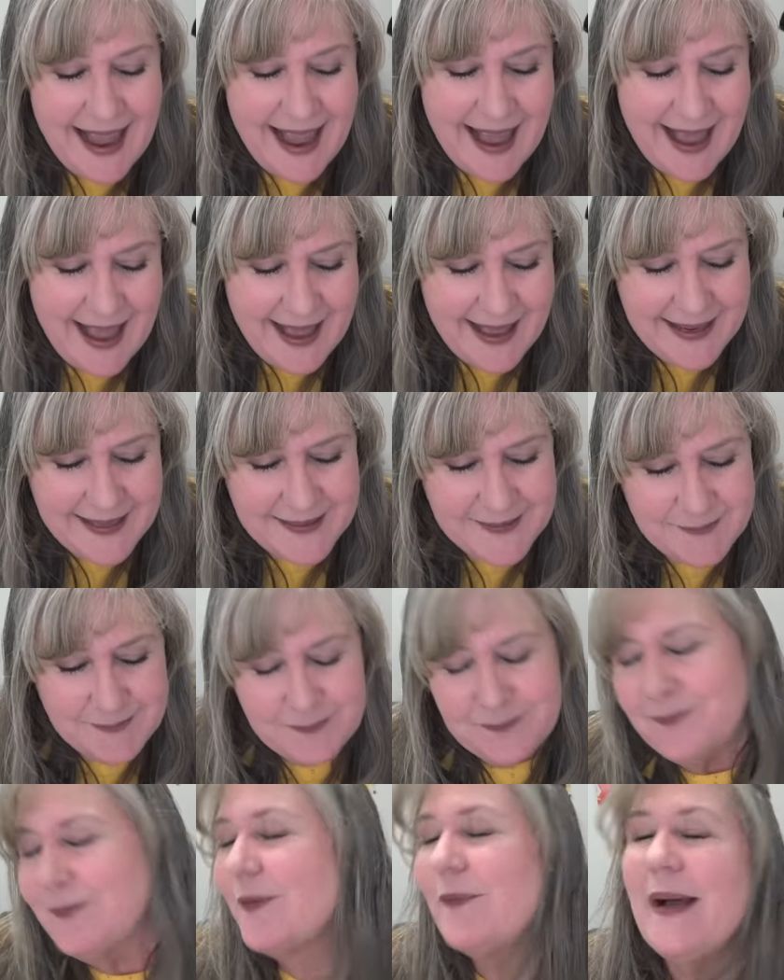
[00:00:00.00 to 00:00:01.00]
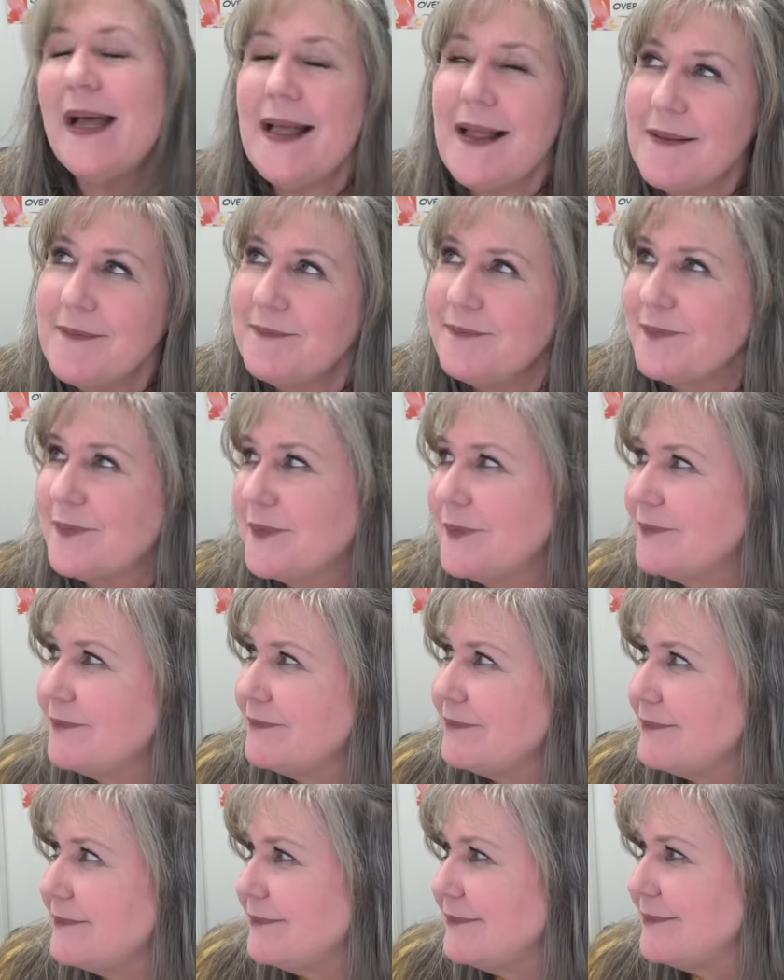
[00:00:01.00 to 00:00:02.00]
And well,
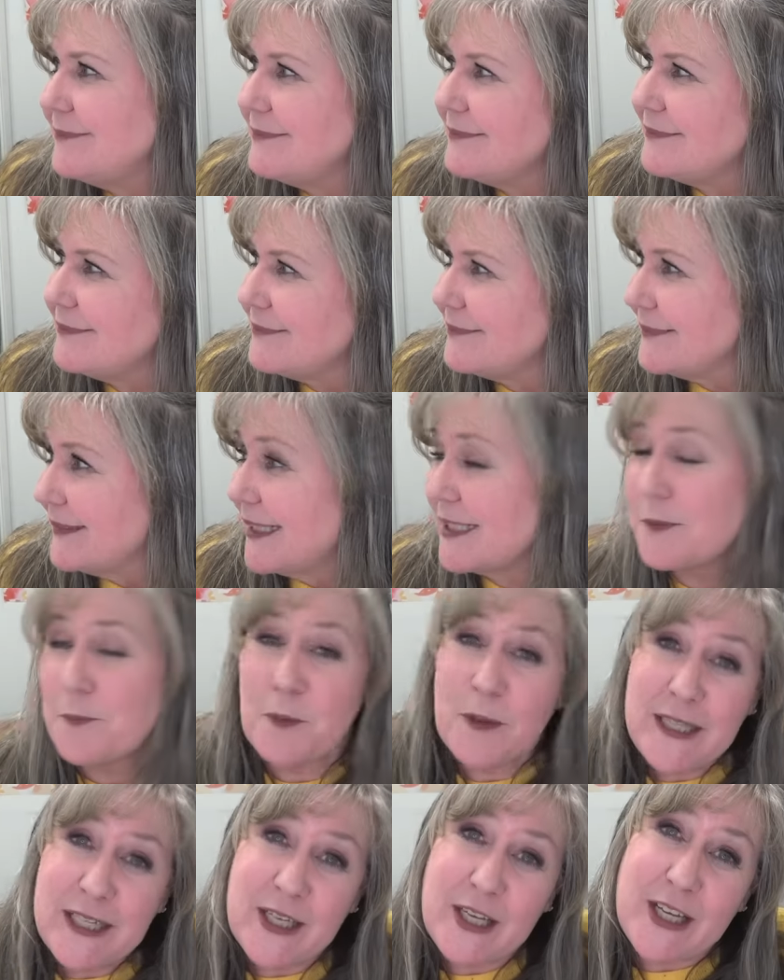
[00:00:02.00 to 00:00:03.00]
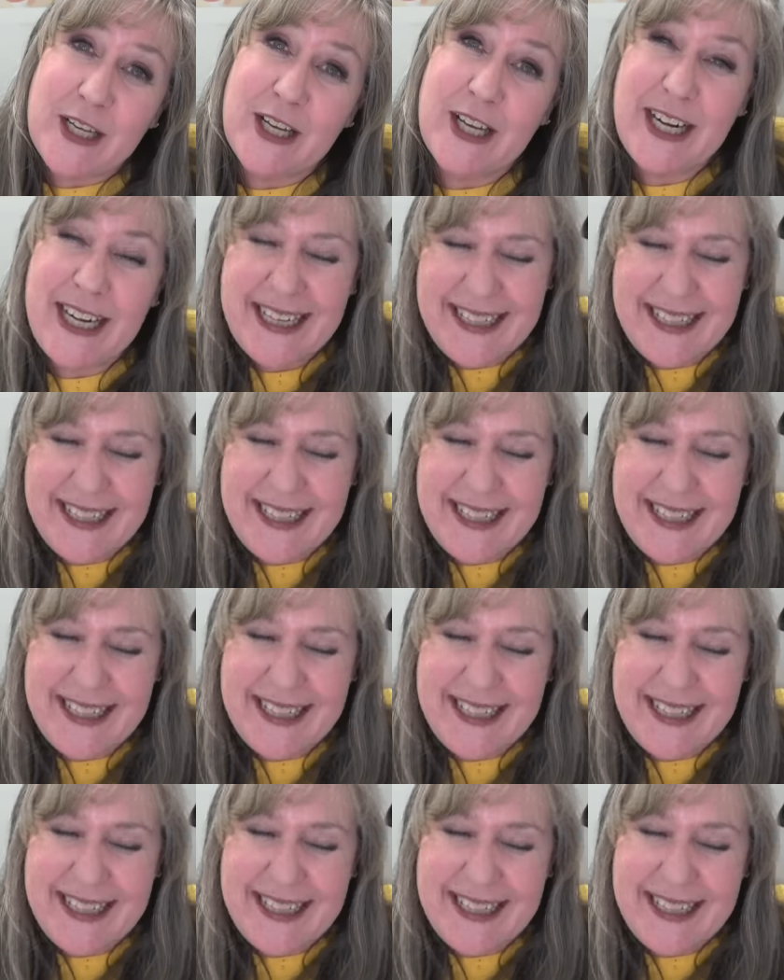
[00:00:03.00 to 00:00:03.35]
it's pretty good.